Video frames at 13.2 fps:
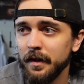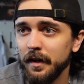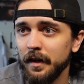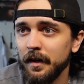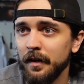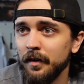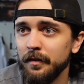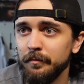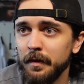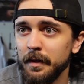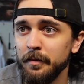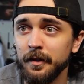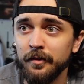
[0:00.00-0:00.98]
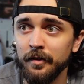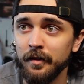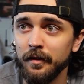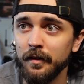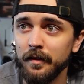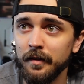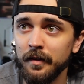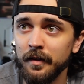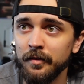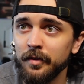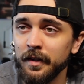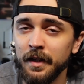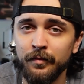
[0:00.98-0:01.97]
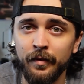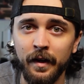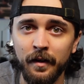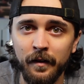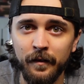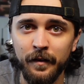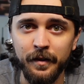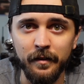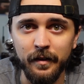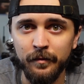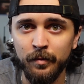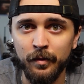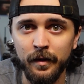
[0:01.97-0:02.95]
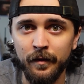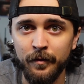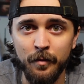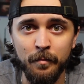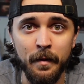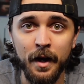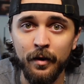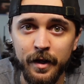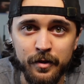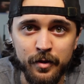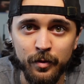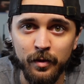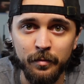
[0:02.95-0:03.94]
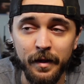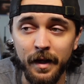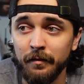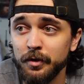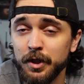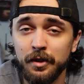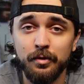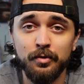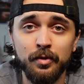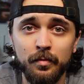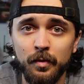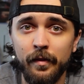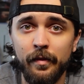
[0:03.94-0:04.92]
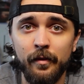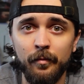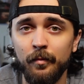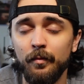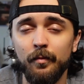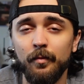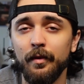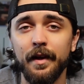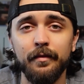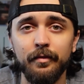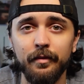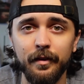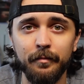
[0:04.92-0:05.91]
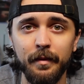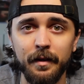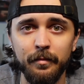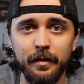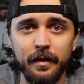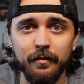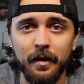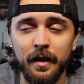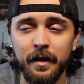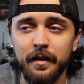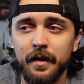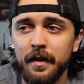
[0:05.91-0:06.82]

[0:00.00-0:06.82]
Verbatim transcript: uh, maybe it's a, a significant other you live with, you're married to them, you have children with them, whatever it may be, right?